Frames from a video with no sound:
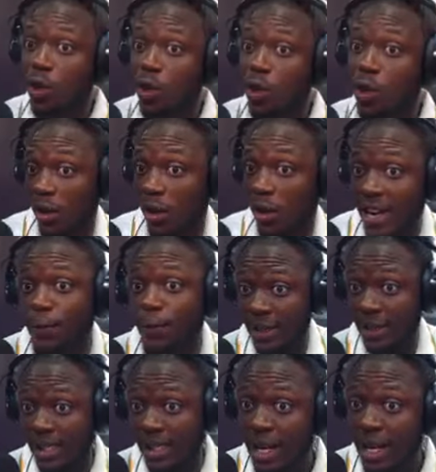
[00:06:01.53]
Division
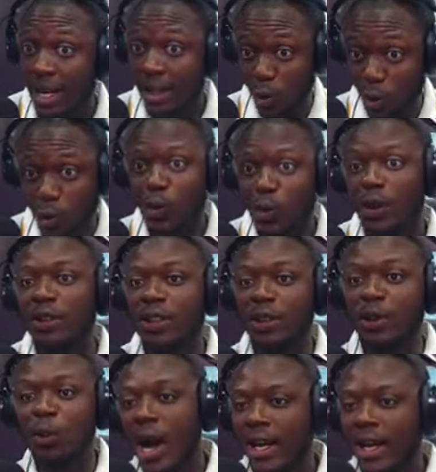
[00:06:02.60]
2 to Division
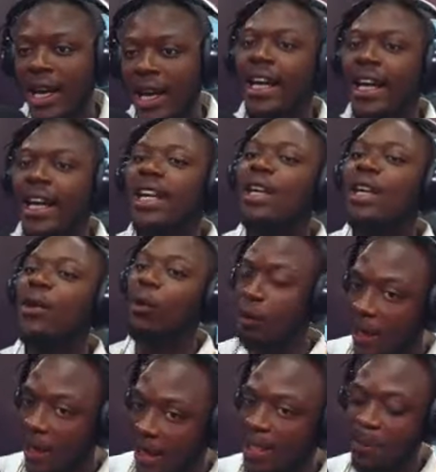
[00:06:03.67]
1, and then he was
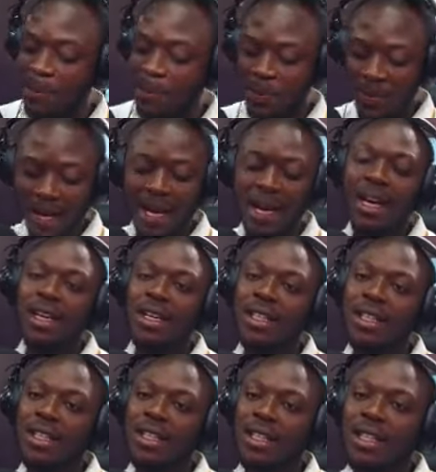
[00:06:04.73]
replaced. He doesn't have
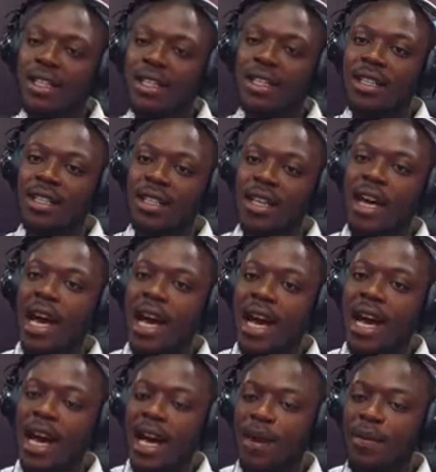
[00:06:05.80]
license, what? Is it the
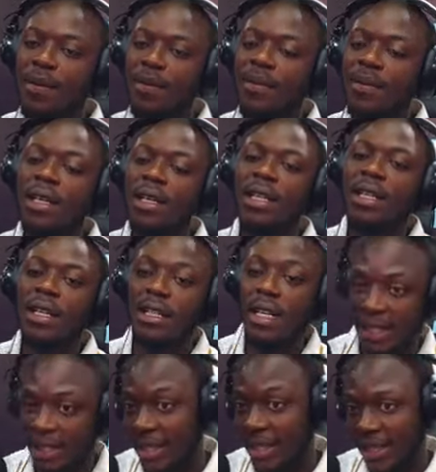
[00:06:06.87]
A and B and C?
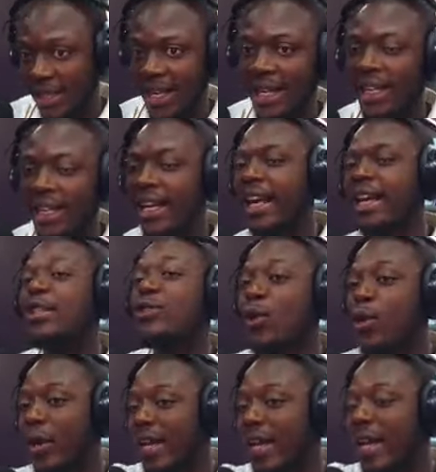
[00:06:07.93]
Yes, that, and then so it
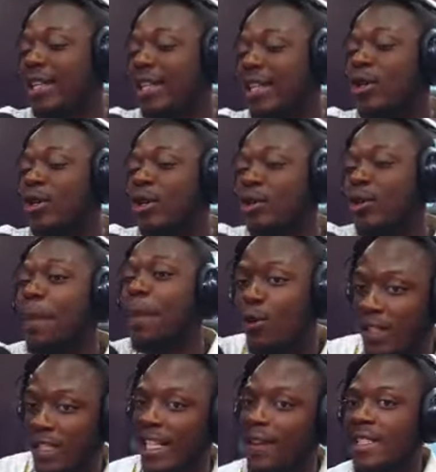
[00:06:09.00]
has also happened to Vision
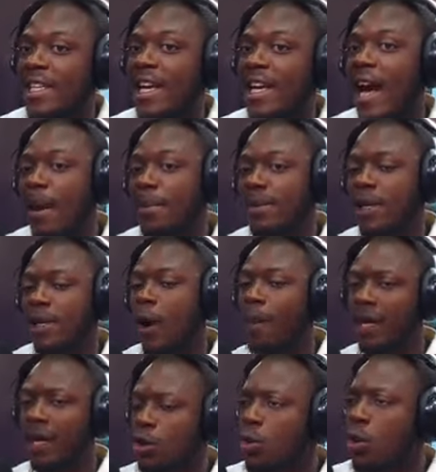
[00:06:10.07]
FC, Hamza Obeng. So,
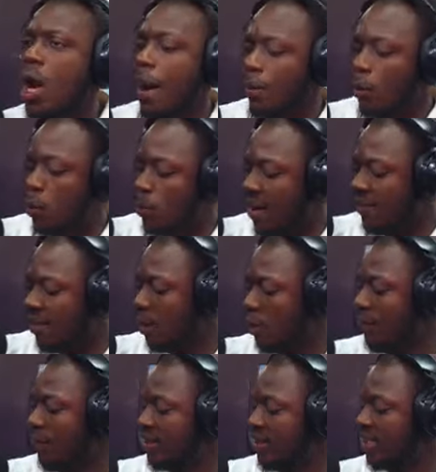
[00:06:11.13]
I mean, we'll be having a
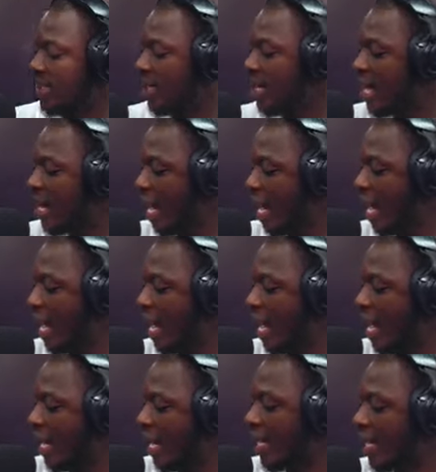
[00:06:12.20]
conversation,
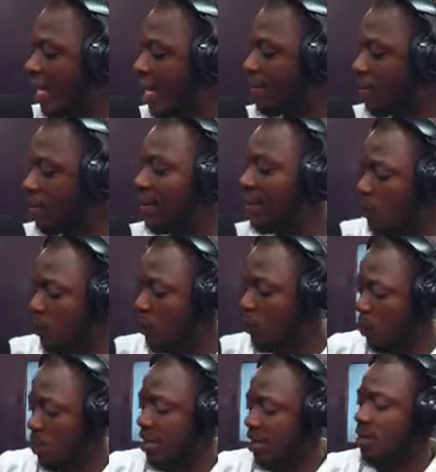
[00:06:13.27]
and I think, yes, we
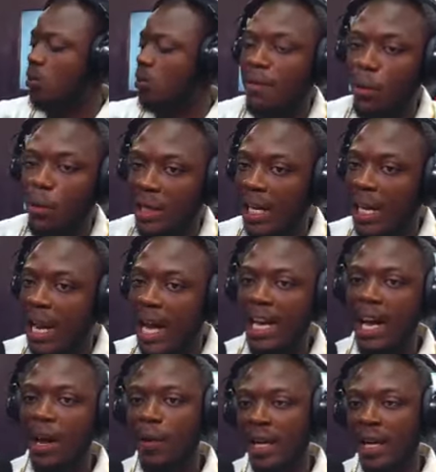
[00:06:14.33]
have him on the line,
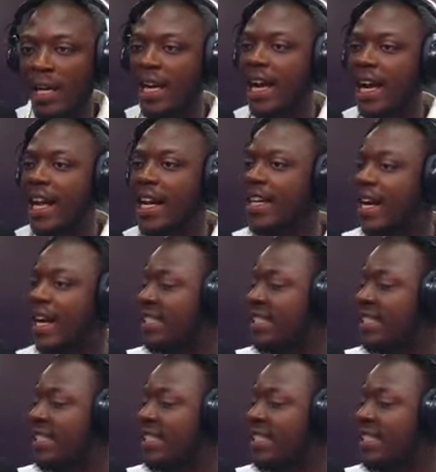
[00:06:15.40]
Eric Eliaji.